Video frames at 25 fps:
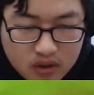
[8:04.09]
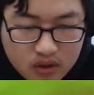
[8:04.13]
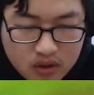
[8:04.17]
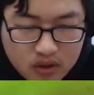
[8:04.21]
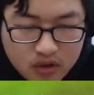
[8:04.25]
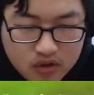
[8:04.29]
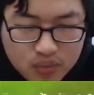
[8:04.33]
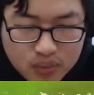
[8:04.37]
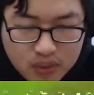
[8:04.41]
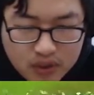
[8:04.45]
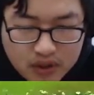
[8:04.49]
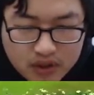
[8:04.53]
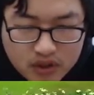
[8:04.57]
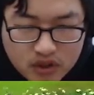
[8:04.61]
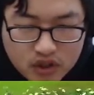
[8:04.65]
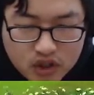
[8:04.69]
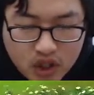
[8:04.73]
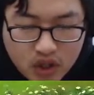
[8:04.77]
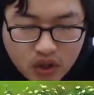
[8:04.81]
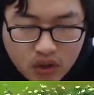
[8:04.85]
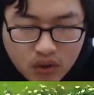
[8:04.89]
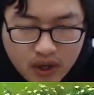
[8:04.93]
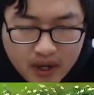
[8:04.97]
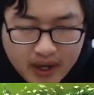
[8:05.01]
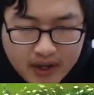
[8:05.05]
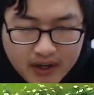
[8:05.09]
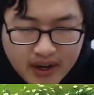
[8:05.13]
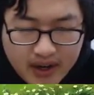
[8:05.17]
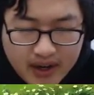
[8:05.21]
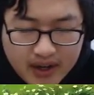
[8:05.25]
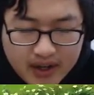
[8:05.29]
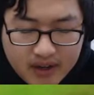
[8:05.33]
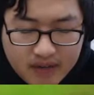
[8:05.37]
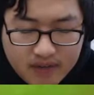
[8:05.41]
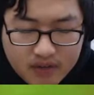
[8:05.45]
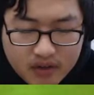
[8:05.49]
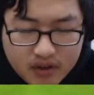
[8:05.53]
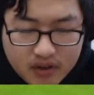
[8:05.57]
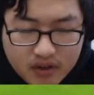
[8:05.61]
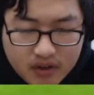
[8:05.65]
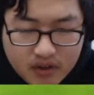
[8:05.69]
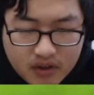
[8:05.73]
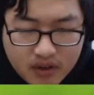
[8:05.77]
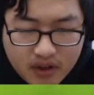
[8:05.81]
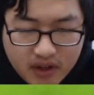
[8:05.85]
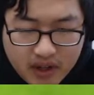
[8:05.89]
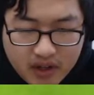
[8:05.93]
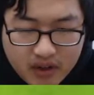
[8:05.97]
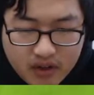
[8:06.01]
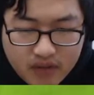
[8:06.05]
Who's Brittany Cho? I, I didn't even
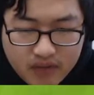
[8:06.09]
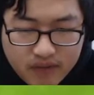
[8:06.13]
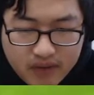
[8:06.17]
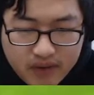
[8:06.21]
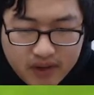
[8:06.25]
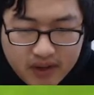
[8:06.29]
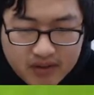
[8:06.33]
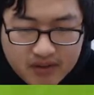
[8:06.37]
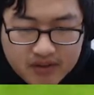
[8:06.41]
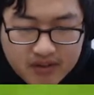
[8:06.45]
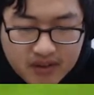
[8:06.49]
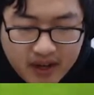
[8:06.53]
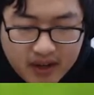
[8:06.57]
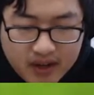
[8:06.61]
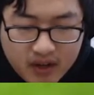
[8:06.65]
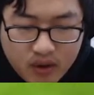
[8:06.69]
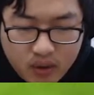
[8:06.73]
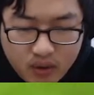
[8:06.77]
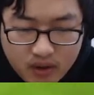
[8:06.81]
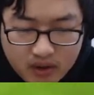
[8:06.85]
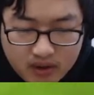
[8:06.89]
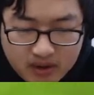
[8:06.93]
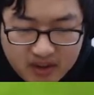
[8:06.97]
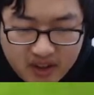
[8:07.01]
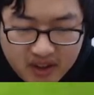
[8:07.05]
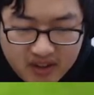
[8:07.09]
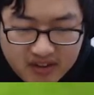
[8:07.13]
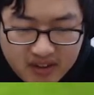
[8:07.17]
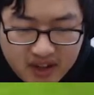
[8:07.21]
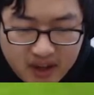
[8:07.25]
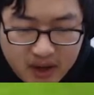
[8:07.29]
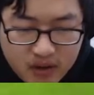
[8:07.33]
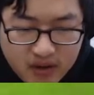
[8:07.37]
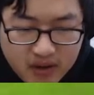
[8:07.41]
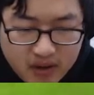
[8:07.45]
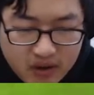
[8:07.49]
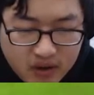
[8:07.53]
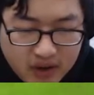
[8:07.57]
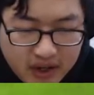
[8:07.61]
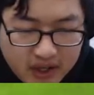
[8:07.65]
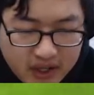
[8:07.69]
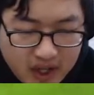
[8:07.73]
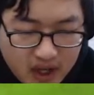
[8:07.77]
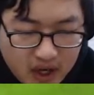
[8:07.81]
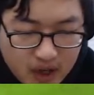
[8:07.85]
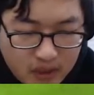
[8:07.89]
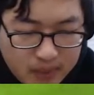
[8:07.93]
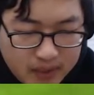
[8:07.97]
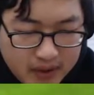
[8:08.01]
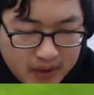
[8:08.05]
look at the face. I don't... That's how little I
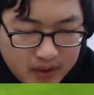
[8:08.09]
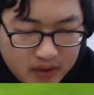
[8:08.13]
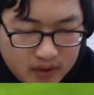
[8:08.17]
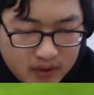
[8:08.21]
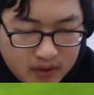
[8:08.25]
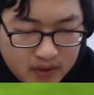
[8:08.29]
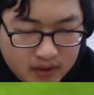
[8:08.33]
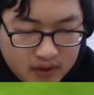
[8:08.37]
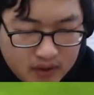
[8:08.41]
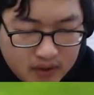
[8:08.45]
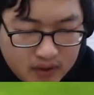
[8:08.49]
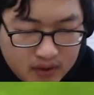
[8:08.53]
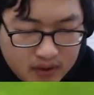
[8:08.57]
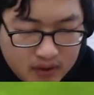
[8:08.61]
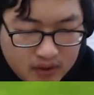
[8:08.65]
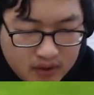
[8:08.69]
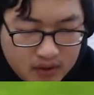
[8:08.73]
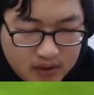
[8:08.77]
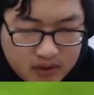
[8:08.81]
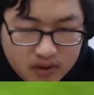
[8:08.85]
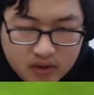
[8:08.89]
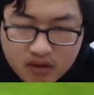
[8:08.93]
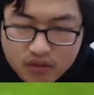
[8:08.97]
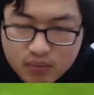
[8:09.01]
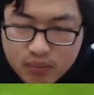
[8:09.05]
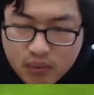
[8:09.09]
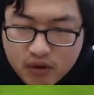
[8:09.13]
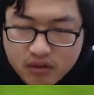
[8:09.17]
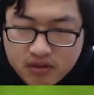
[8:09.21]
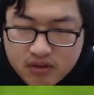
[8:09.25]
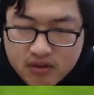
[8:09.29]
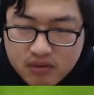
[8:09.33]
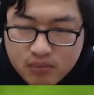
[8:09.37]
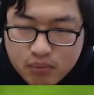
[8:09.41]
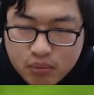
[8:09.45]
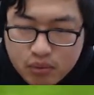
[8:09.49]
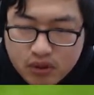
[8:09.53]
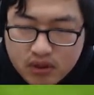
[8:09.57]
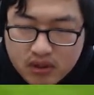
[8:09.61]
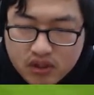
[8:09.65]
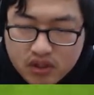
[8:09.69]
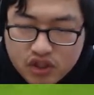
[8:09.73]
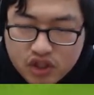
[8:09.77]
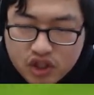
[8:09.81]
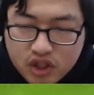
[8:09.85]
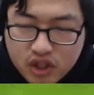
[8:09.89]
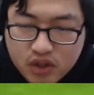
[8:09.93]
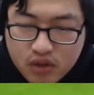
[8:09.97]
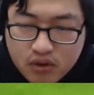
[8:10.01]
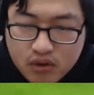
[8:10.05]
care about this person, Brittany
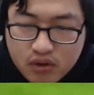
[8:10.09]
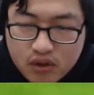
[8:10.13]
Cho.